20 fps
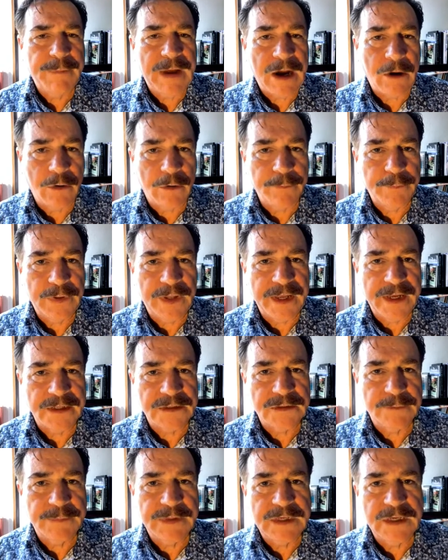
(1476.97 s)
power
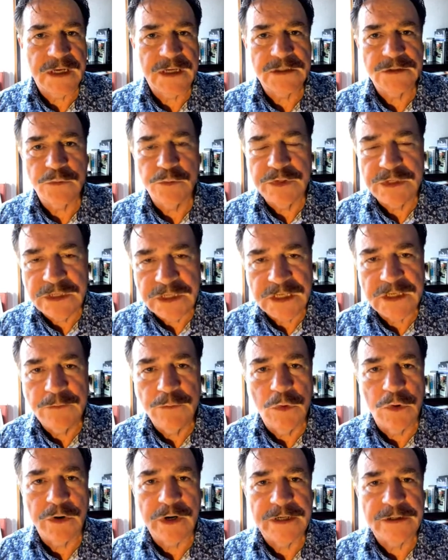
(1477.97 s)
plants because we need
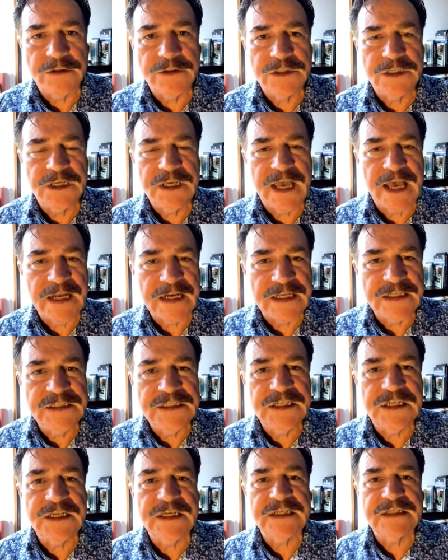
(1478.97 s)
more energy.
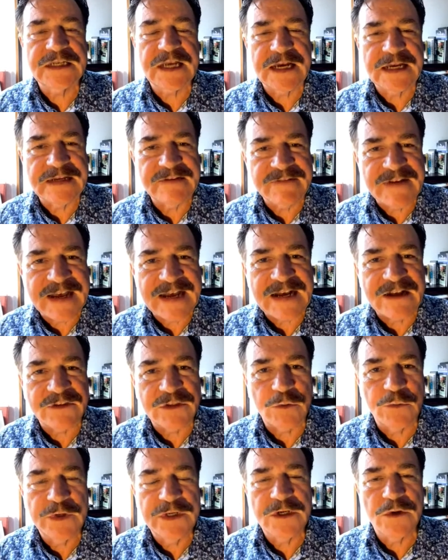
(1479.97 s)
LNG is kind of out
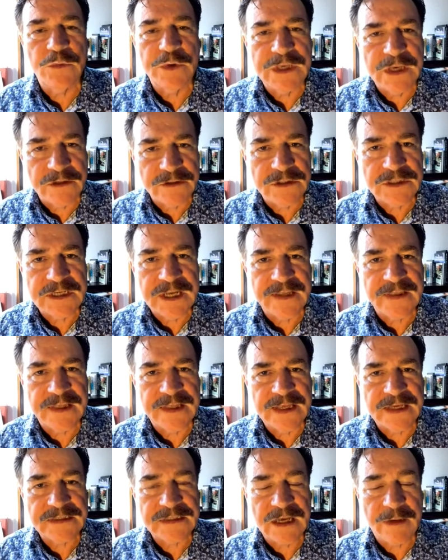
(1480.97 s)
the window. We understand
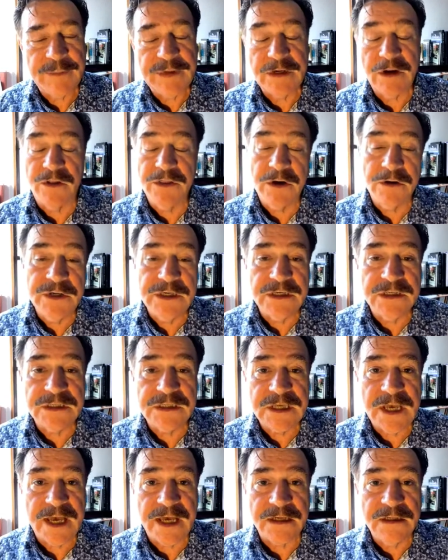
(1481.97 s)
that's coming, although he has
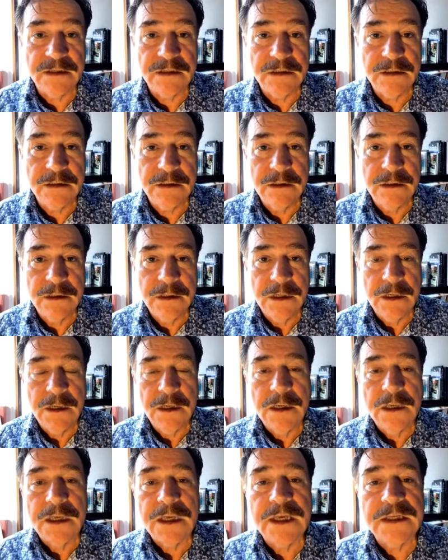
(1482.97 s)
said
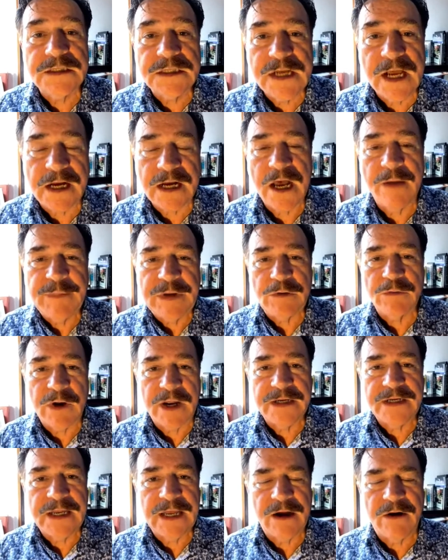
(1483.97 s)
it's not coming
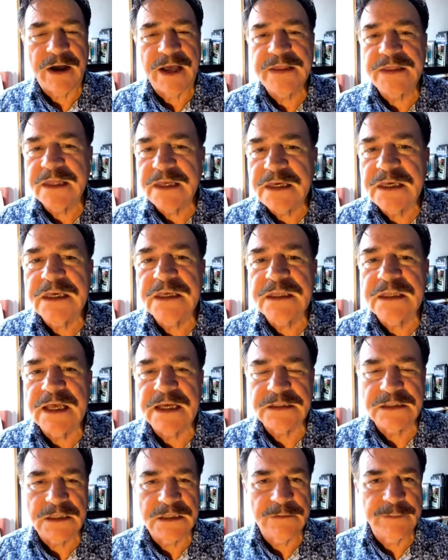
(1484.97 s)
right now. I think
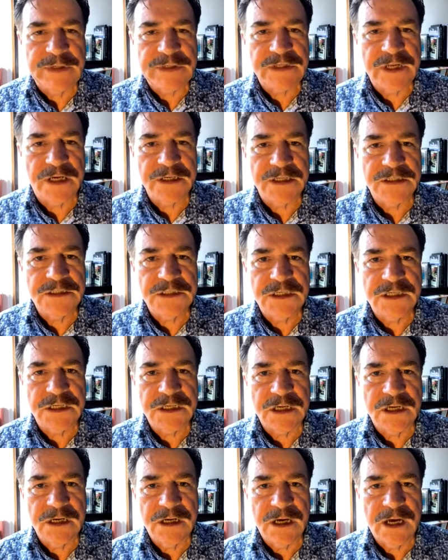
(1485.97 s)
that's a little bit tongue in
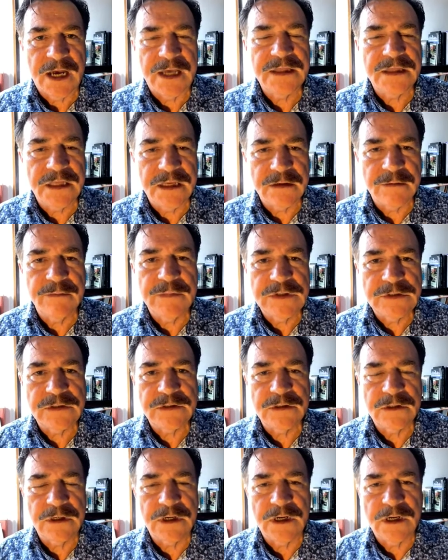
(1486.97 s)
cheek. I think
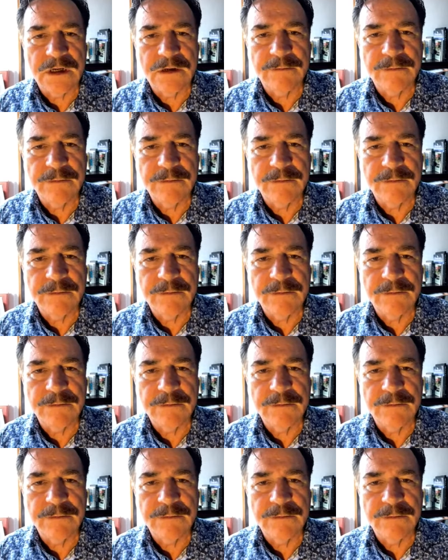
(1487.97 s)
Mr.